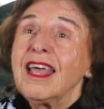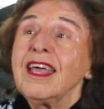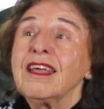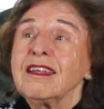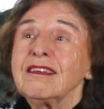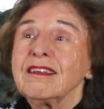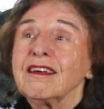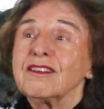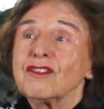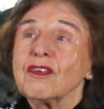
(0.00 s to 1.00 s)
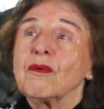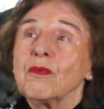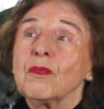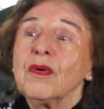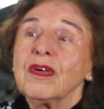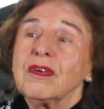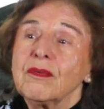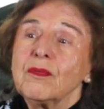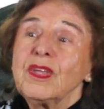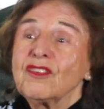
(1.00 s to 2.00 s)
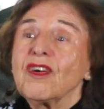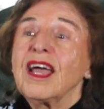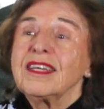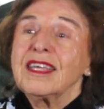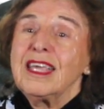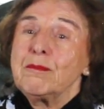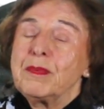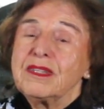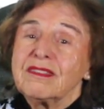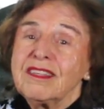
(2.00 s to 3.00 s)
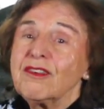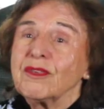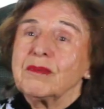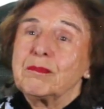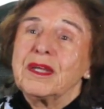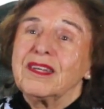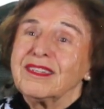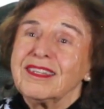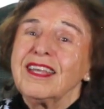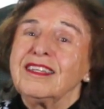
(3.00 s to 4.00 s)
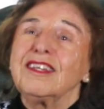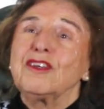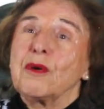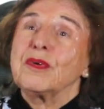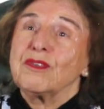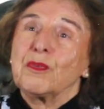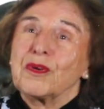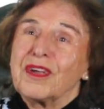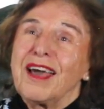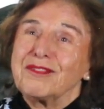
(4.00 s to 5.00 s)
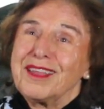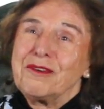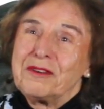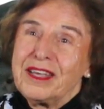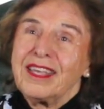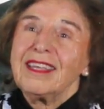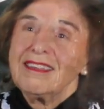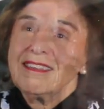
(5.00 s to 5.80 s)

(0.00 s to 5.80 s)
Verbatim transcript: And uh, so we tried to keep it secret, but it didn't always work out that way.